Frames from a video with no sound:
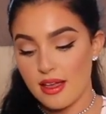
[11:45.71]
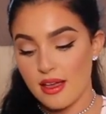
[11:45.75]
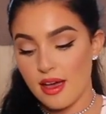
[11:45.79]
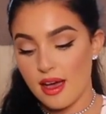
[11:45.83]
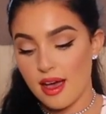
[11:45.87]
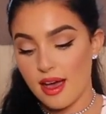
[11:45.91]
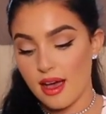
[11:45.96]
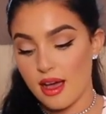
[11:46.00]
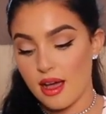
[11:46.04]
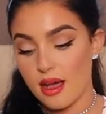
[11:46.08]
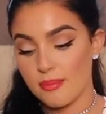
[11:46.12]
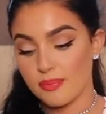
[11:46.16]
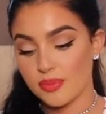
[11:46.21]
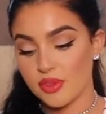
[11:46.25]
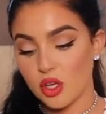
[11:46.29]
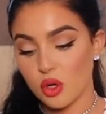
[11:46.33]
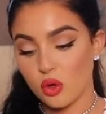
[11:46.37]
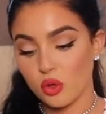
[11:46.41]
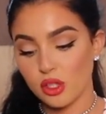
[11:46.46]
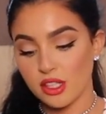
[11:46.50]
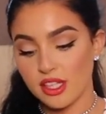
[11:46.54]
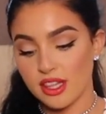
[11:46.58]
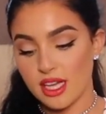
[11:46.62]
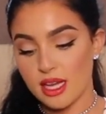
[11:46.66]
The
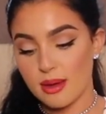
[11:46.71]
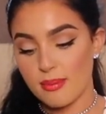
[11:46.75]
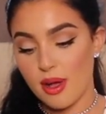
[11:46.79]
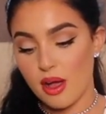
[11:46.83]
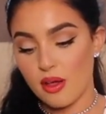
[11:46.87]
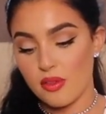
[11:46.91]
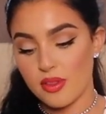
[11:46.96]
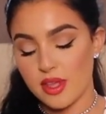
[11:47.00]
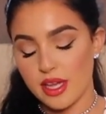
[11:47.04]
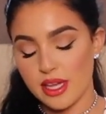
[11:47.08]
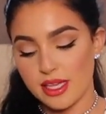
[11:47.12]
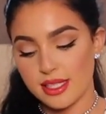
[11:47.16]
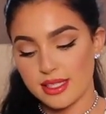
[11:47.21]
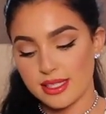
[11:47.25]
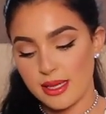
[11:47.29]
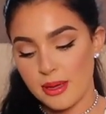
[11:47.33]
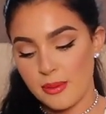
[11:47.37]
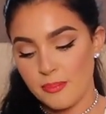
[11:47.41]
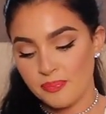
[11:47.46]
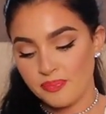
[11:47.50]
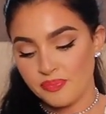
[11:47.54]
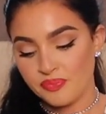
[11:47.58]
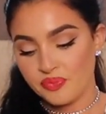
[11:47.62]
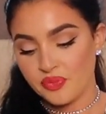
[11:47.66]
only thing about this
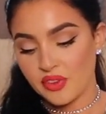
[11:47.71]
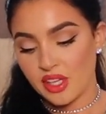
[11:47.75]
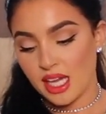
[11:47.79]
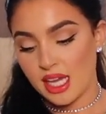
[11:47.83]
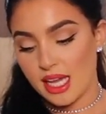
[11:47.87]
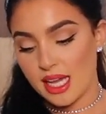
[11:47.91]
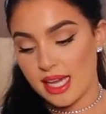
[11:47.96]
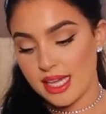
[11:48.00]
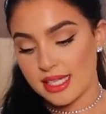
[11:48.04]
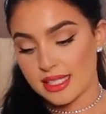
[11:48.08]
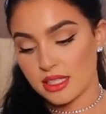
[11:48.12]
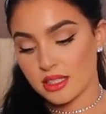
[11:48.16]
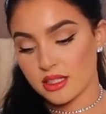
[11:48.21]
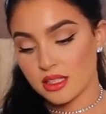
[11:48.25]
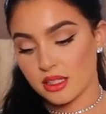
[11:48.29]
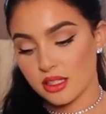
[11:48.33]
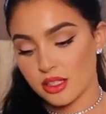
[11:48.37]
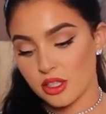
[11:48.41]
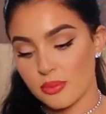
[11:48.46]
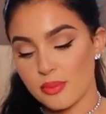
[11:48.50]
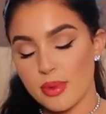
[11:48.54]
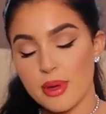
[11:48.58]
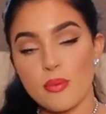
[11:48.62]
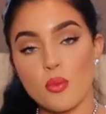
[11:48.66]
is it's a
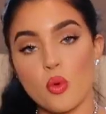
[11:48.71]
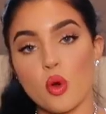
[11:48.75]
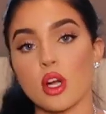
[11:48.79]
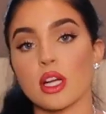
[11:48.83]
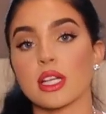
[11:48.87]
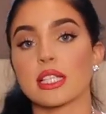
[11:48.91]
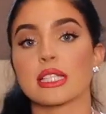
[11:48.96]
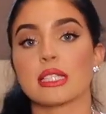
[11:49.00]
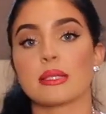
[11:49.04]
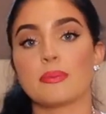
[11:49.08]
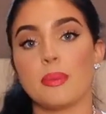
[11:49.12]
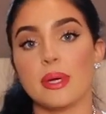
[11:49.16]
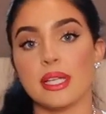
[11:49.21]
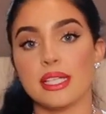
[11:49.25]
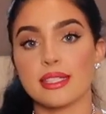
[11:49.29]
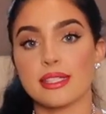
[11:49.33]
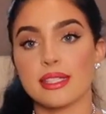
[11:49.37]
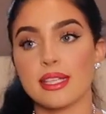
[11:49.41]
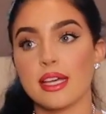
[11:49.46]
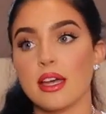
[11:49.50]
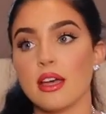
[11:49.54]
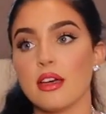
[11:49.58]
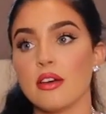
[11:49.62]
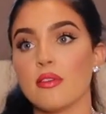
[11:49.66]
little bit more
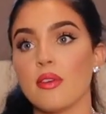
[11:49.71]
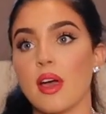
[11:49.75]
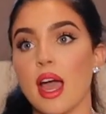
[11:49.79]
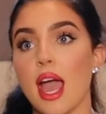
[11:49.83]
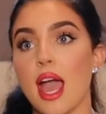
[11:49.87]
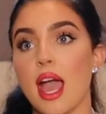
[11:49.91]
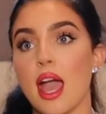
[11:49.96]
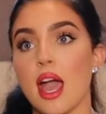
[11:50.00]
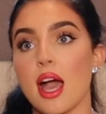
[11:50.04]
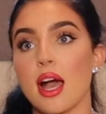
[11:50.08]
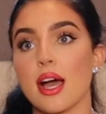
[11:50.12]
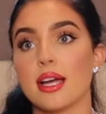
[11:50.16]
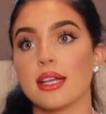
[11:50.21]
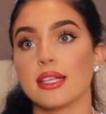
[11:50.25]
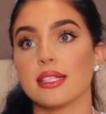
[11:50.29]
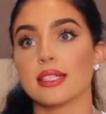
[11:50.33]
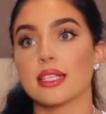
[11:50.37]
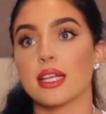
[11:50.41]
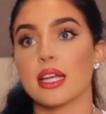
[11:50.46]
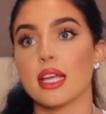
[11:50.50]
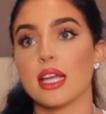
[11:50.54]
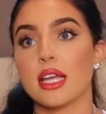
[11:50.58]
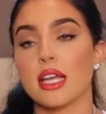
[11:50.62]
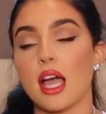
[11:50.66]
expensive,
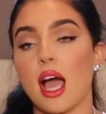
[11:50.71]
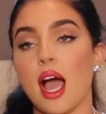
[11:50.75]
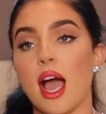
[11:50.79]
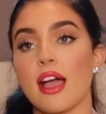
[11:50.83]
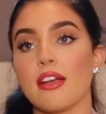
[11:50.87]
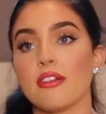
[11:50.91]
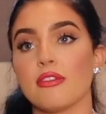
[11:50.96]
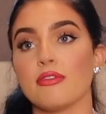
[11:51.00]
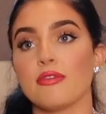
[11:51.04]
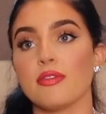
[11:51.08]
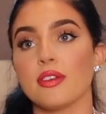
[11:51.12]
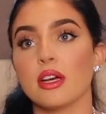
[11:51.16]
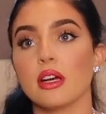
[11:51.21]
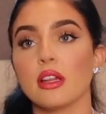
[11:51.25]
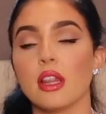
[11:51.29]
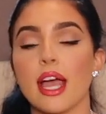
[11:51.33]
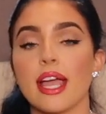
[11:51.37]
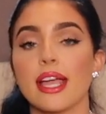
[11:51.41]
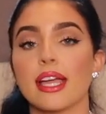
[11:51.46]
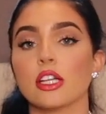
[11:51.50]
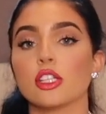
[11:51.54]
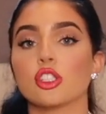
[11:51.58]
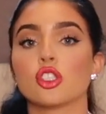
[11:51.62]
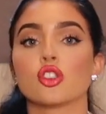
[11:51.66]
and I feel
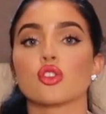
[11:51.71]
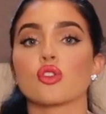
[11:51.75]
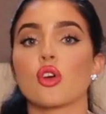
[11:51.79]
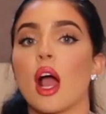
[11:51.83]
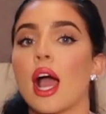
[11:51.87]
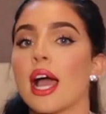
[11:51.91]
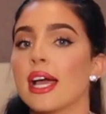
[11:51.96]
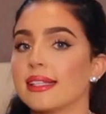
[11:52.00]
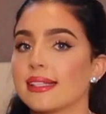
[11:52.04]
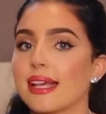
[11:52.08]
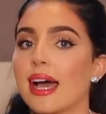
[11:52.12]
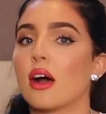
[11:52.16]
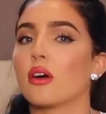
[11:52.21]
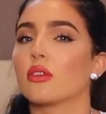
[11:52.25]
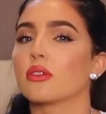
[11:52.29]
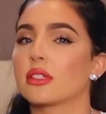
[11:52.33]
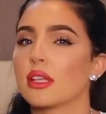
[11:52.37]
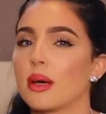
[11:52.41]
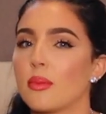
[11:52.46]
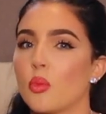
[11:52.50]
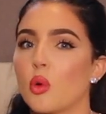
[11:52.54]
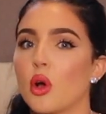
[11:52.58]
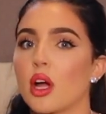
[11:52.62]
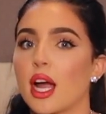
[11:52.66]
like it dries out
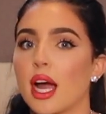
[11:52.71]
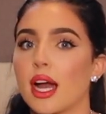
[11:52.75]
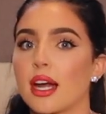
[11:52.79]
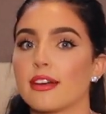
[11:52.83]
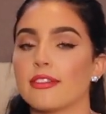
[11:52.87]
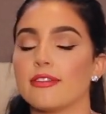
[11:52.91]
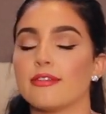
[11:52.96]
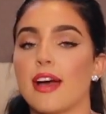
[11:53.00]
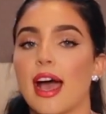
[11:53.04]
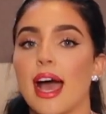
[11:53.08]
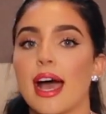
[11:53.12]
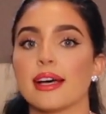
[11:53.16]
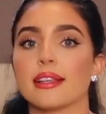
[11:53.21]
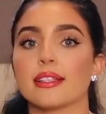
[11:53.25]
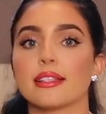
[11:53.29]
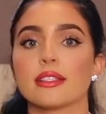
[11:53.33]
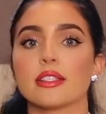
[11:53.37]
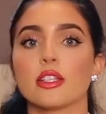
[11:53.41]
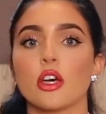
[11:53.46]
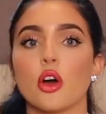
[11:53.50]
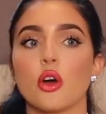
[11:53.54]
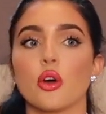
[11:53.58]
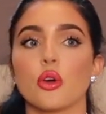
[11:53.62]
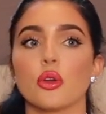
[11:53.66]
somewhat kind of fast.
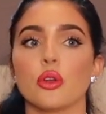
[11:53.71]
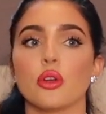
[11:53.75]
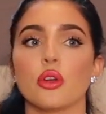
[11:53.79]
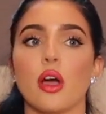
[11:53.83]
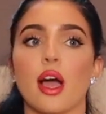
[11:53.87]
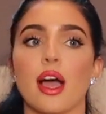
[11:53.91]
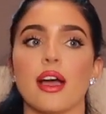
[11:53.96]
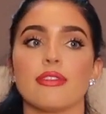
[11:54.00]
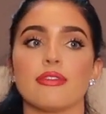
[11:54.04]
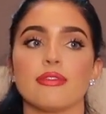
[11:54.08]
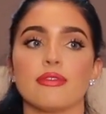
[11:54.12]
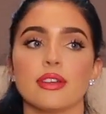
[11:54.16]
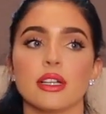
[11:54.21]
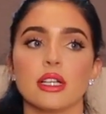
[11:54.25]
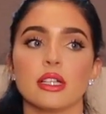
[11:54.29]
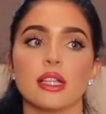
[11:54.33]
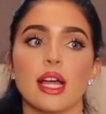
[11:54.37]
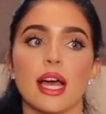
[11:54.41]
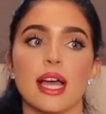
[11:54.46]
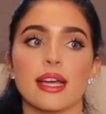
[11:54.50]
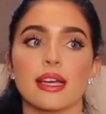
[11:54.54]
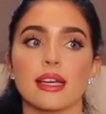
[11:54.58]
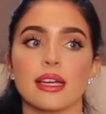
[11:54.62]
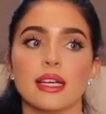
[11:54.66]
So I feel
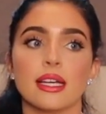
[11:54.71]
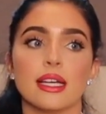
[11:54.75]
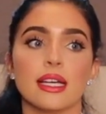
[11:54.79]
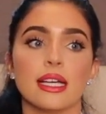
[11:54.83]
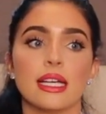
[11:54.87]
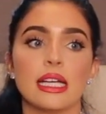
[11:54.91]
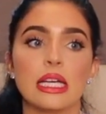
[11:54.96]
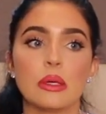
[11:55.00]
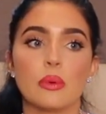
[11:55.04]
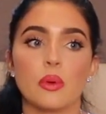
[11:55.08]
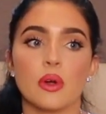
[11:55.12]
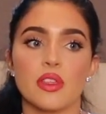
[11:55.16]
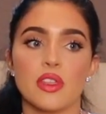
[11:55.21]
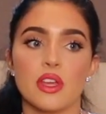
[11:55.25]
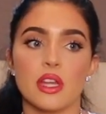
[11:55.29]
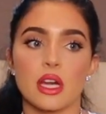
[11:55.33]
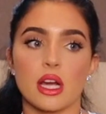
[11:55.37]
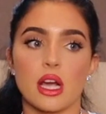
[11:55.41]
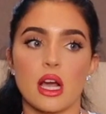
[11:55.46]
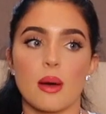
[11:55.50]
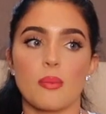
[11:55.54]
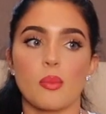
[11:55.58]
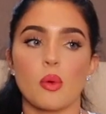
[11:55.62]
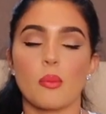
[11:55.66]
like within
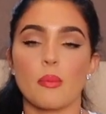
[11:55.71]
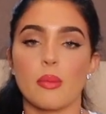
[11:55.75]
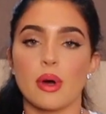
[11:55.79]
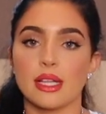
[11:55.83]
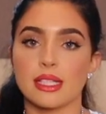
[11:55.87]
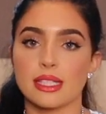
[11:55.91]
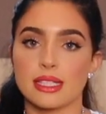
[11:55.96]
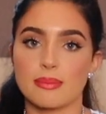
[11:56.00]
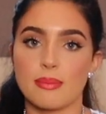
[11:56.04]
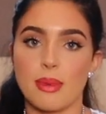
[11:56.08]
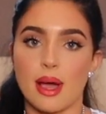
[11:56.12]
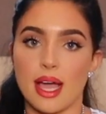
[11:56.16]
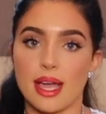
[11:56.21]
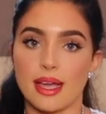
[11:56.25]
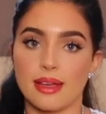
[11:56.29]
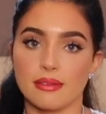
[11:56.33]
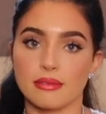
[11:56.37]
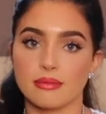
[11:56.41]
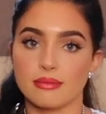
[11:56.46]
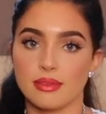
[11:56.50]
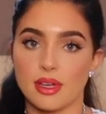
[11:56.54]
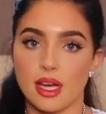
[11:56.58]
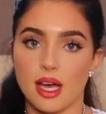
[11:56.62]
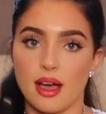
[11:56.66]
a couple months
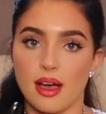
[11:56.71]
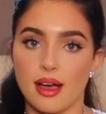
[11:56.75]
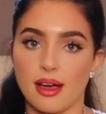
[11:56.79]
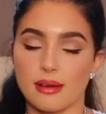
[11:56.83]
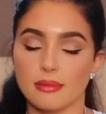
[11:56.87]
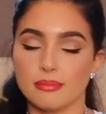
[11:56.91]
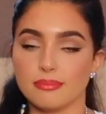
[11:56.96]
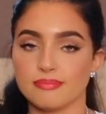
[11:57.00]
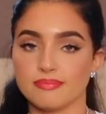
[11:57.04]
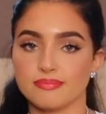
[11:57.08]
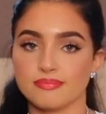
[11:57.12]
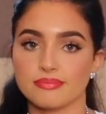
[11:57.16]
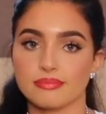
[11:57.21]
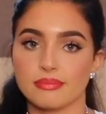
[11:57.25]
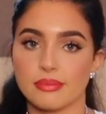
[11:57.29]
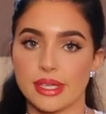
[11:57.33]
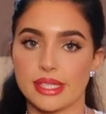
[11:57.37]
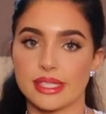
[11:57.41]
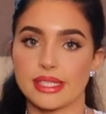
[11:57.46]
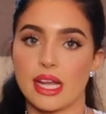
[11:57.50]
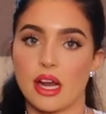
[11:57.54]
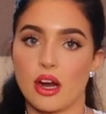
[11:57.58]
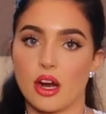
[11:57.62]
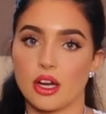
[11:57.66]
my
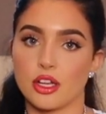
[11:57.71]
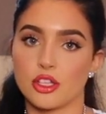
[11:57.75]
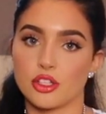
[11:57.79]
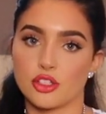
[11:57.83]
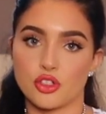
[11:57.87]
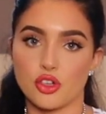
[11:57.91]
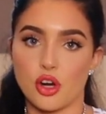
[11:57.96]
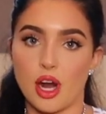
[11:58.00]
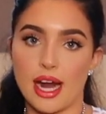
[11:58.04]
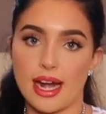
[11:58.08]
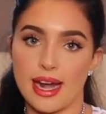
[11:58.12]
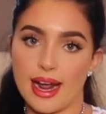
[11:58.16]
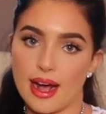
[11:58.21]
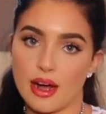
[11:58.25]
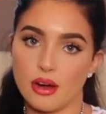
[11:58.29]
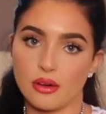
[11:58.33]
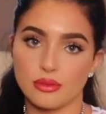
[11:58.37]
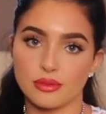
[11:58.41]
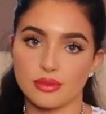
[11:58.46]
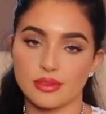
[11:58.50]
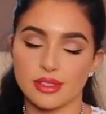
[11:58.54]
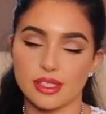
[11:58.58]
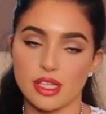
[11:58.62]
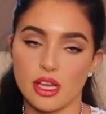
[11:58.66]
mascara is dried
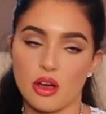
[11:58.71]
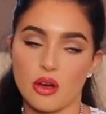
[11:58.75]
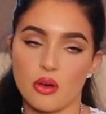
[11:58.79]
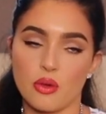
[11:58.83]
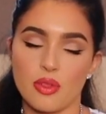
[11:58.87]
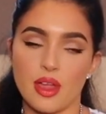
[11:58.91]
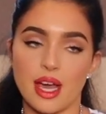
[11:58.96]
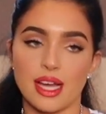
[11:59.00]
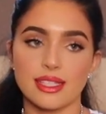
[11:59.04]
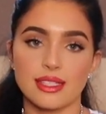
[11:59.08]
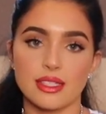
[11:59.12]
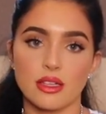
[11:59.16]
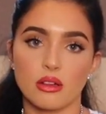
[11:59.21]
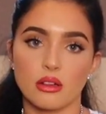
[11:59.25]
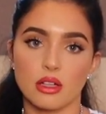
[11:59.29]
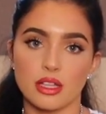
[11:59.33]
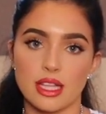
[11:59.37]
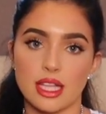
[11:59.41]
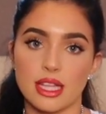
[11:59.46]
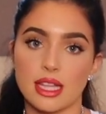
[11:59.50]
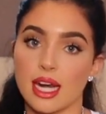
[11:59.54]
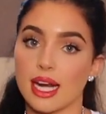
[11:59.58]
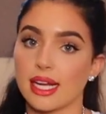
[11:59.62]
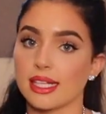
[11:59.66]
out. So that's the only
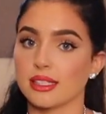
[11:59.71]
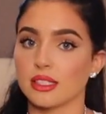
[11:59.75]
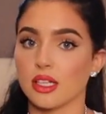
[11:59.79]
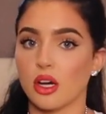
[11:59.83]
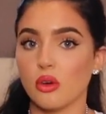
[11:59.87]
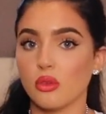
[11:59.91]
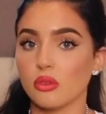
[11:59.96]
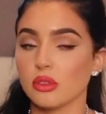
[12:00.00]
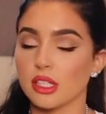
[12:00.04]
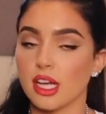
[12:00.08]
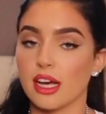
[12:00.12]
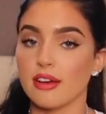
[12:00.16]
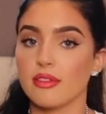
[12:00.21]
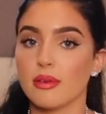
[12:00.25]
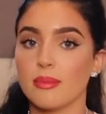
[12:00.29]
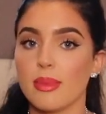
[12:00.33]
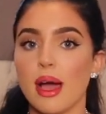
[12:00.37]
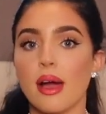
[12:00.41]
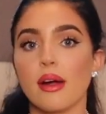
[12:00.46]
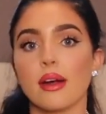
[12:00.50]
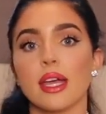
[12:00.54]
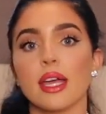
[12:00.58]
thing that I don't love about